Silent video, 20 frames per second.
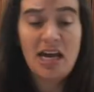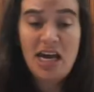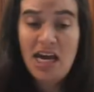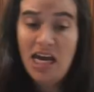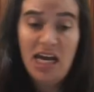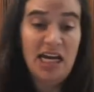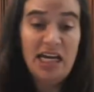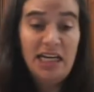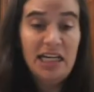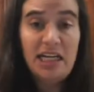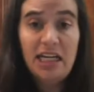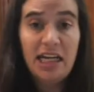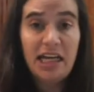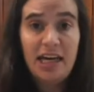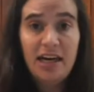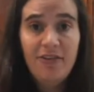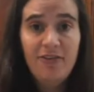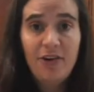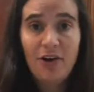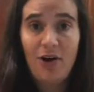And he didn't
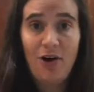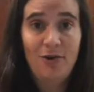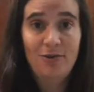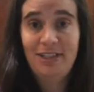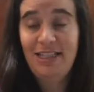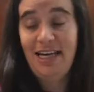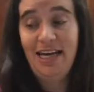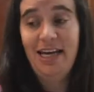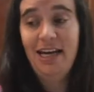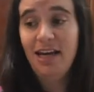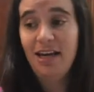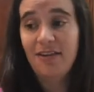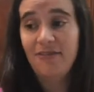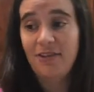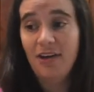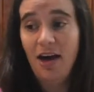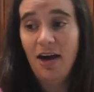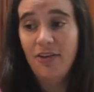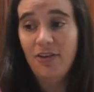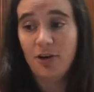give a coat to any of
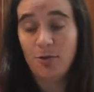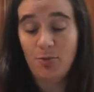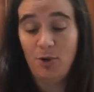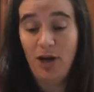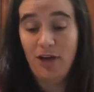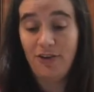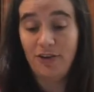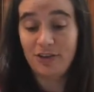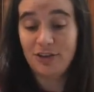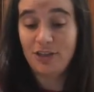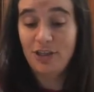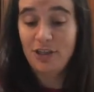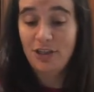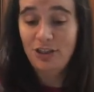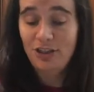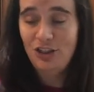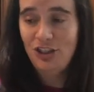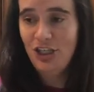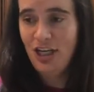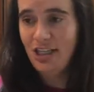the other brothers,
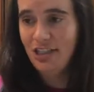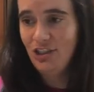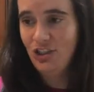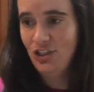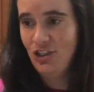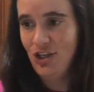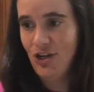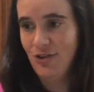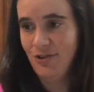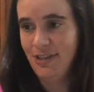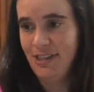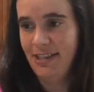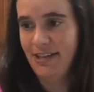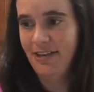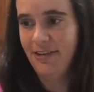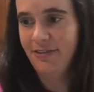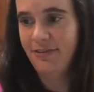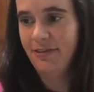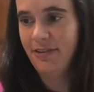just Joseph.